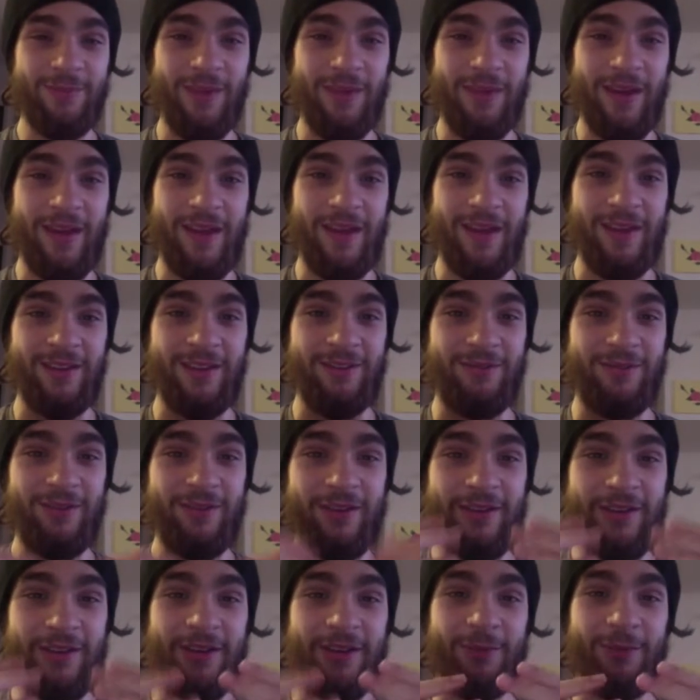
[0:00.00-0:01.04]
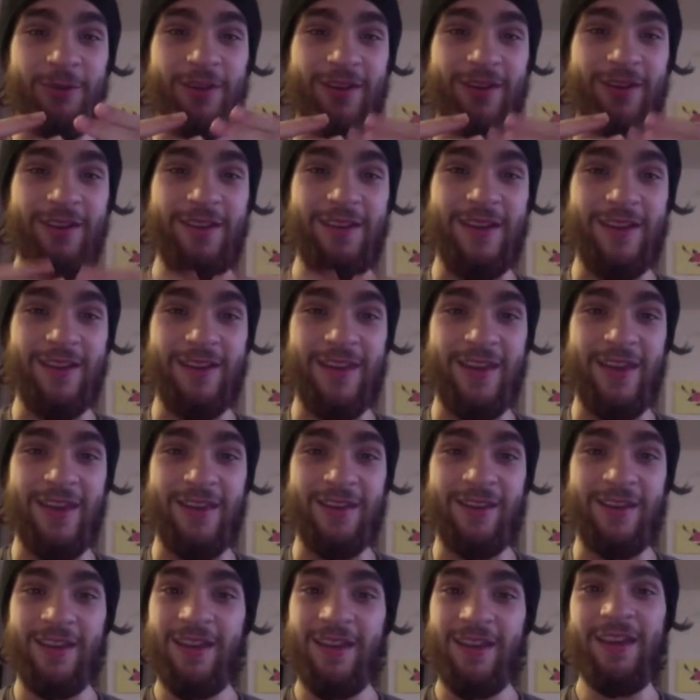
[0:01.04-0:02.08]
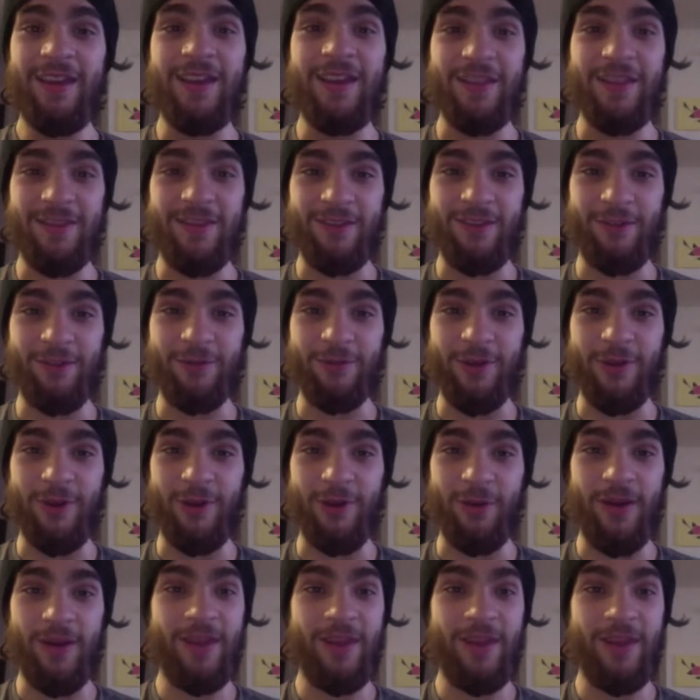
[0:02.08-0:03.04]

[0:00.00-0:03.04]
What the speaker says: by defeating Team Rocket yet again in Silphco.